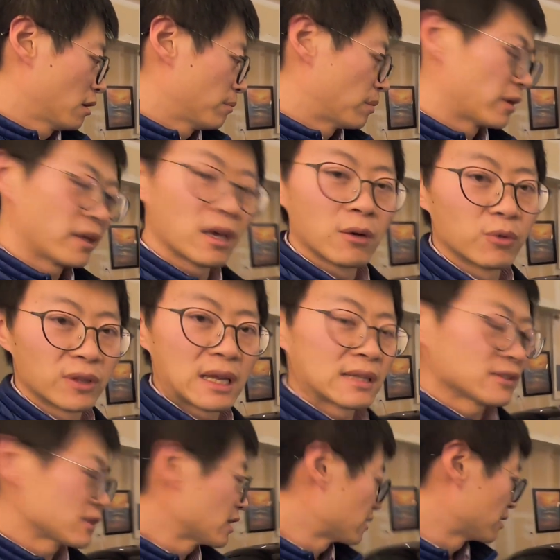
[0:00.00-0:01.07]
But yeah, with
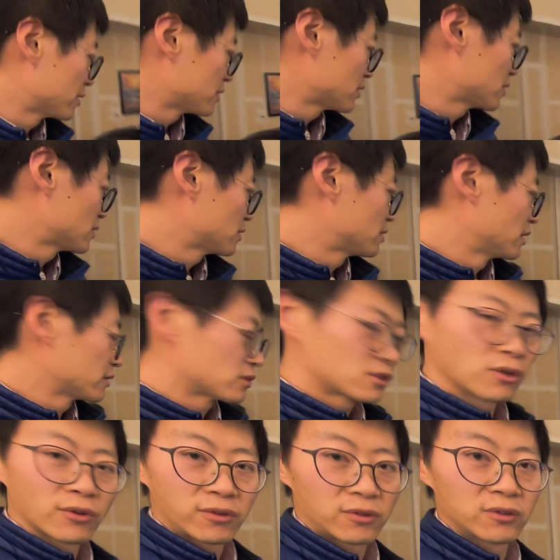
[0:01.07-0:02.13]
that said, let's
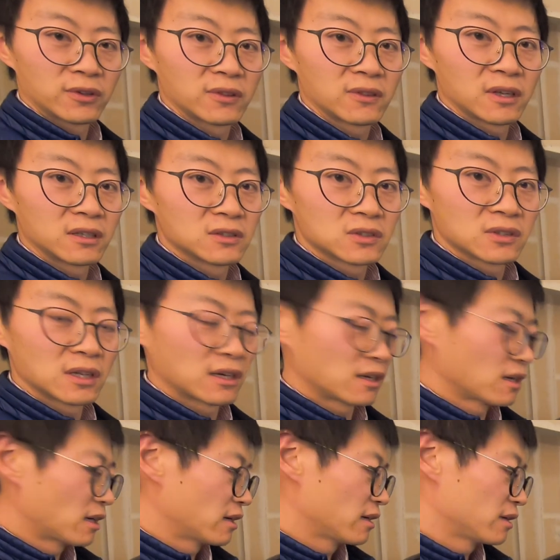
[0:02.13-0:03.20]
go through the things
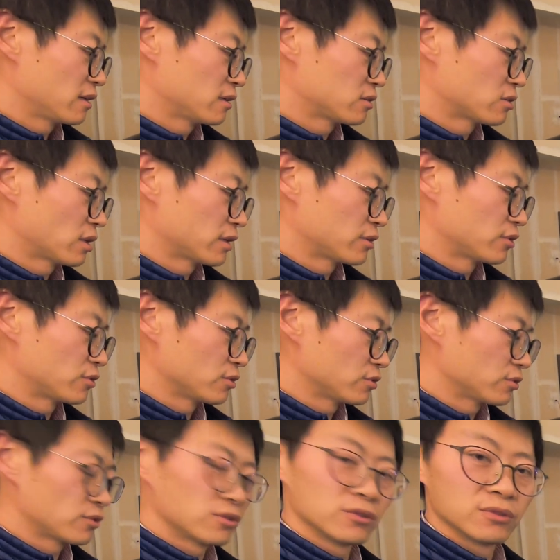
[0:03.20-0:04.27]
that I tried to
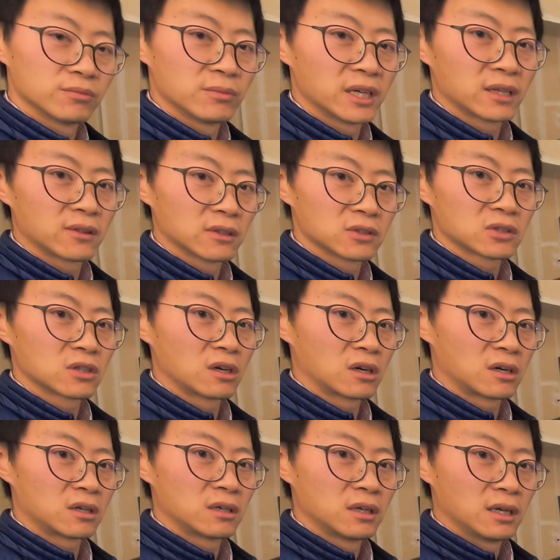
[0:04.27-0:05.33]
do to make this
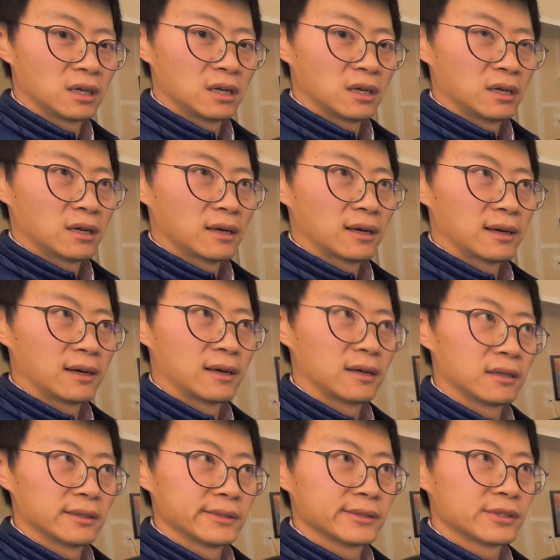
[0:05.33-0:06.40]
car
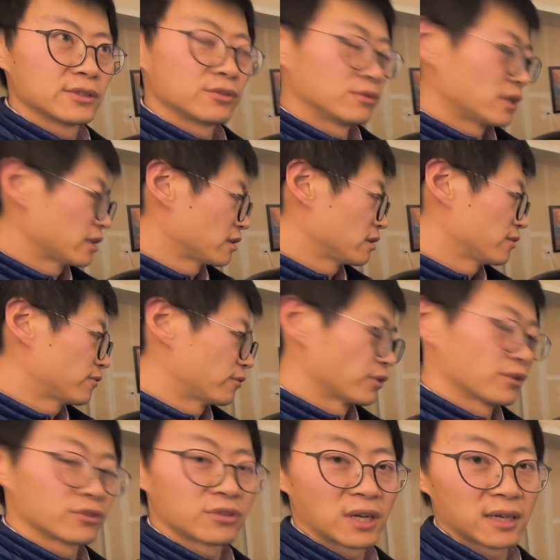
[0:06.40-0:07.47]
as ready for
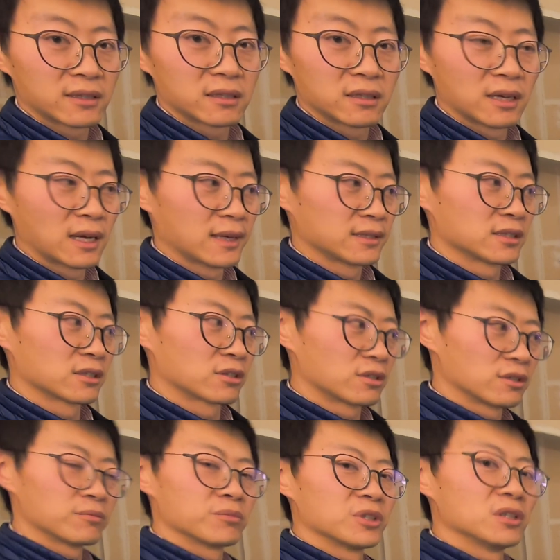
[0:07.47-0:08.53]
the track as it
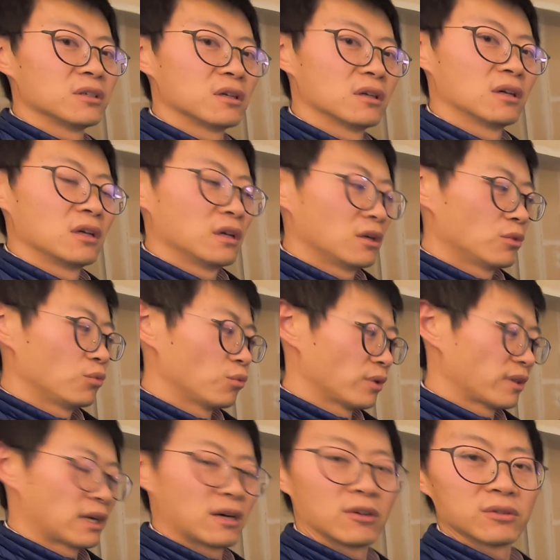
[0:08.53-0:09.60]
could be
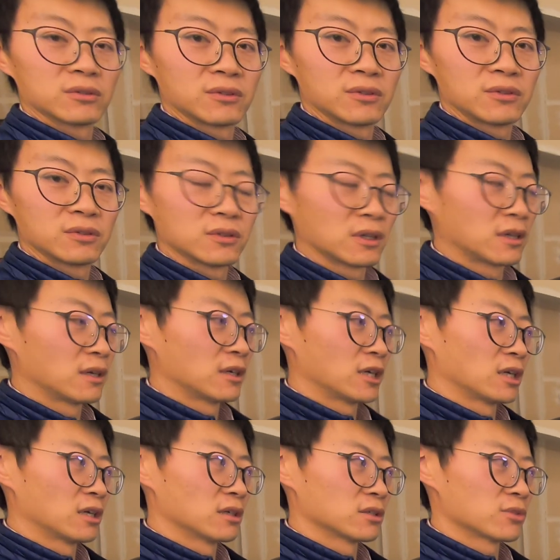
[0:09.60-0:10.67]
without
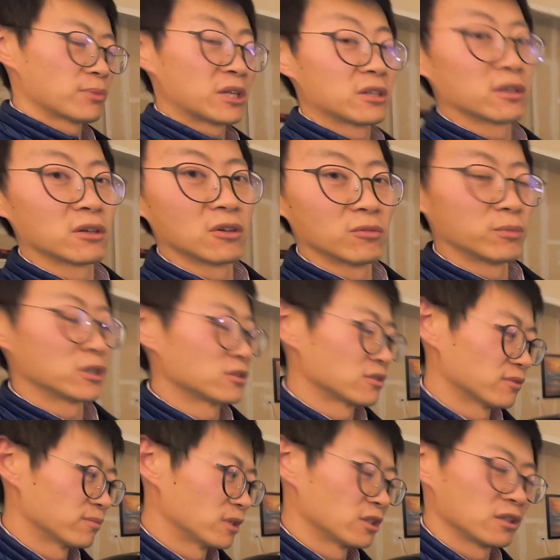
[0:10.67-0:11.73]
spending a whole
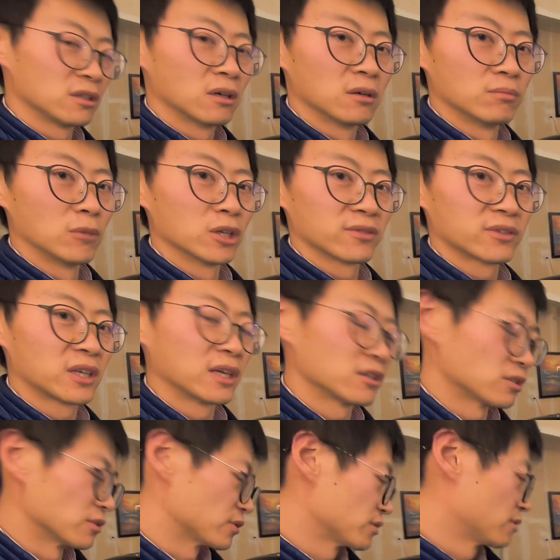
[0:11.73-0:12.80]
bunch of money on
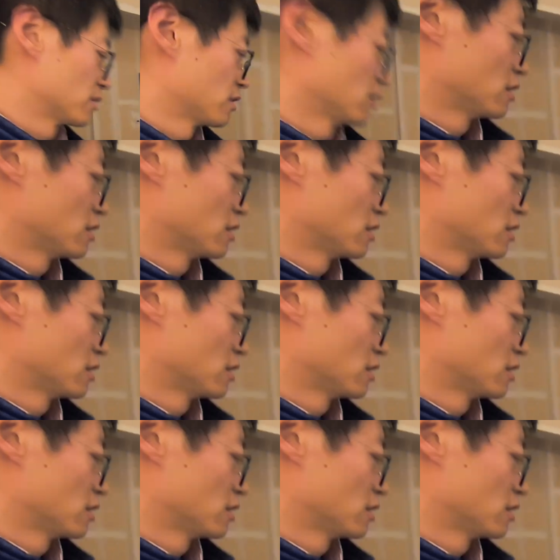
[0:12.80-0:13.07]
modifications.